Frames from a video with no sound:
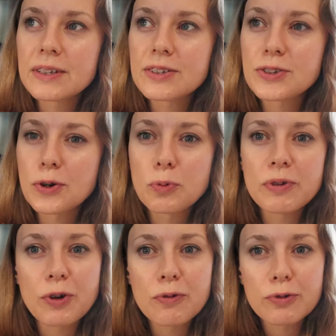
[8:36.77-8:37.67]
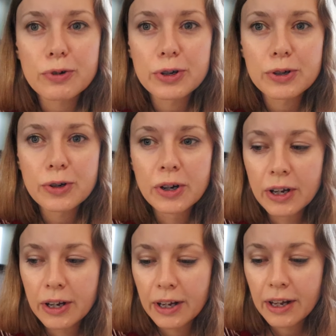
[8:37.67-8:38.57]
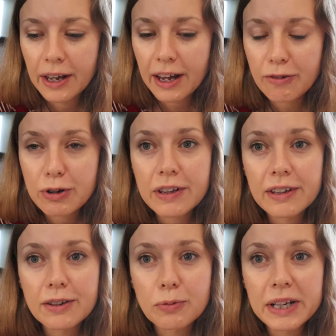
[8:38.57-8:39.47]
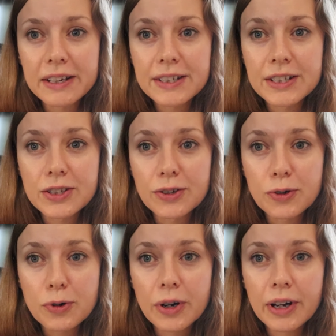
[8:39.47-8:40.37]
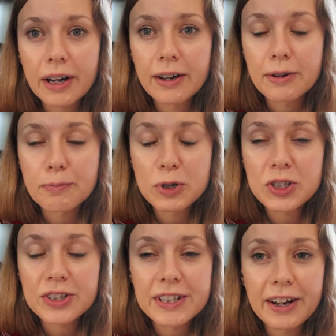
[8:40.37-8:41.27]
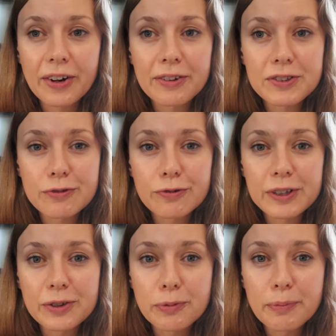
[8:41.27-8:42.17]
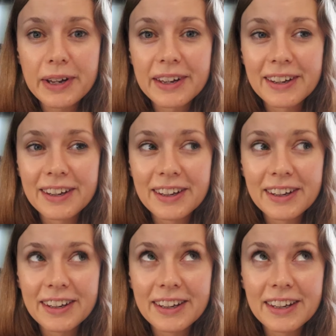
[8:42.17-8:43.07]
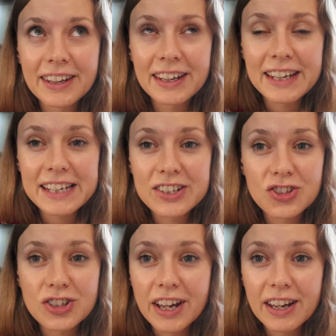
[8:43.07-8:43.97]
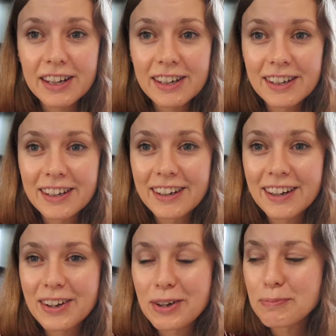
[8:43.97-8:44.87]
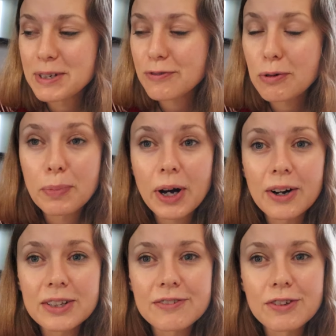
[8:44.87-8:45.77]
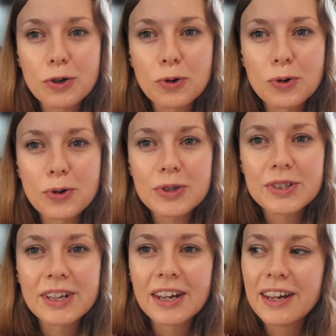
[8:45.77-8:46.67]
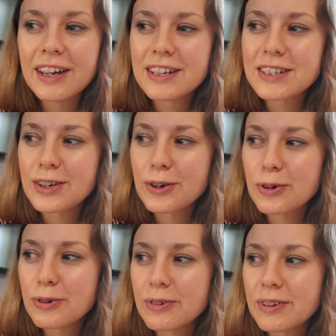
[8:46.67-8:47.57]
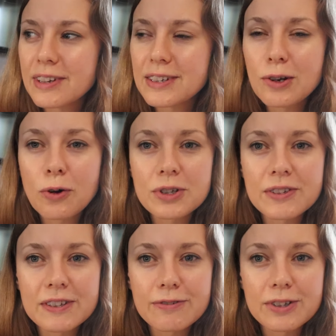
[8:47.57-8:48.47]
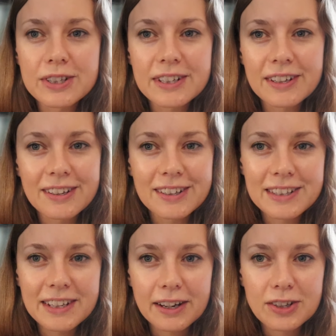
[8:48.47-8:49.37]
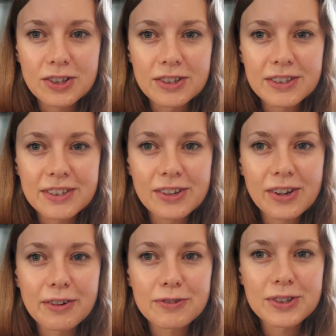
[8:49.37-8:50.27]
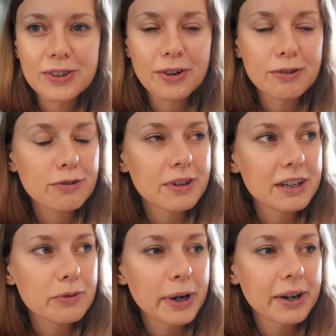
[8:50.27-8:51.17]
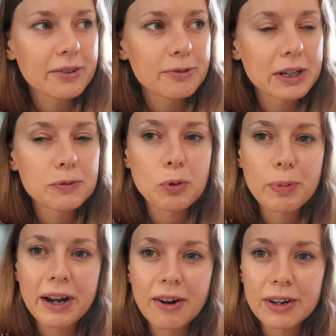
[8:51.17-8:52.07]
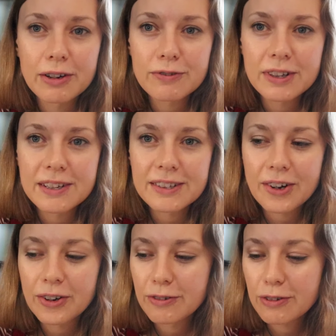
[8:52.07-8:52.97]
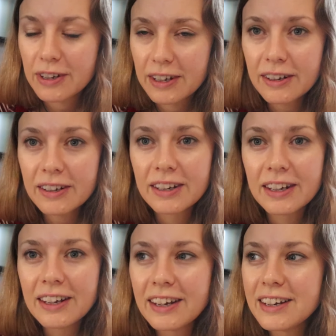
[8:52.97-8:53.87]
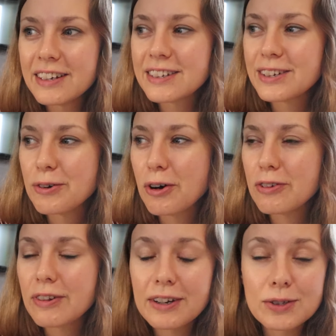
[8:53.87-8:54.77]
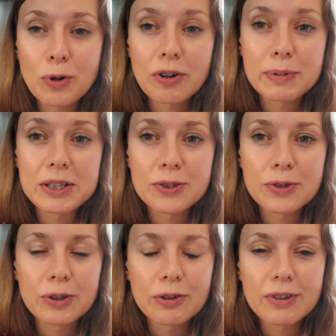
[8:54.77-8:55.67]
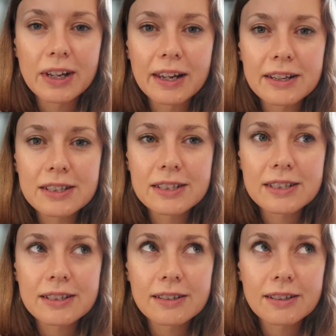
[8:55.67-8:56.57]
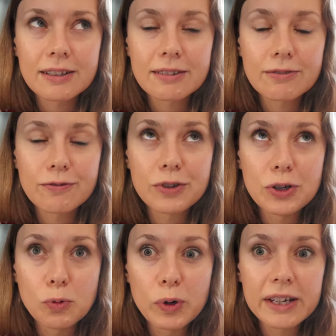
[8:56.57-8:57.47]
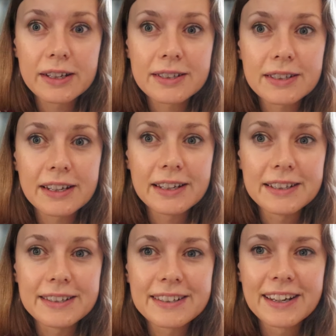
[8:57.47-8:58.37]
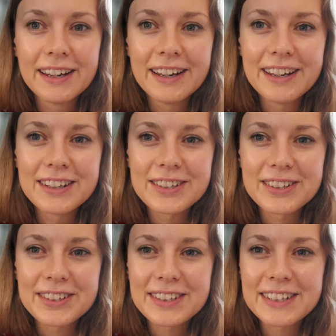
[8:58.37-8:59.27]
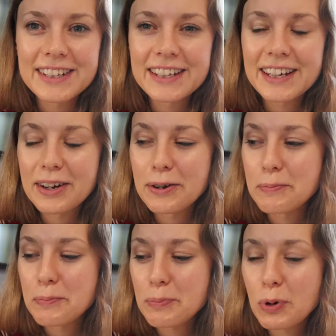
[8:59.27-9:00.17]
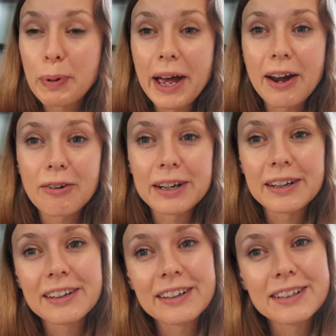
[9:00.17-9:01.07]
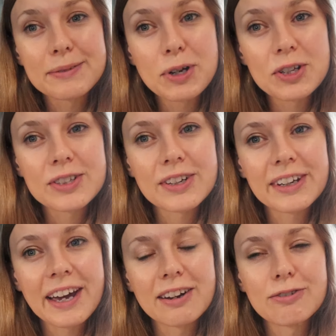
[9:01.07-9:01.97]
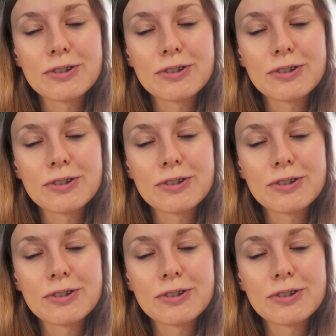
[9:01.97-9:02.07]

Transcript: so we've gone through everything that we need to do. We just now have to film each day different parts of the course, so there's lots of different sections that you have to kind of think about when you're preparing for this kind of thing. So that's what I've been doing over the last few weeks, is just preparing as much as I can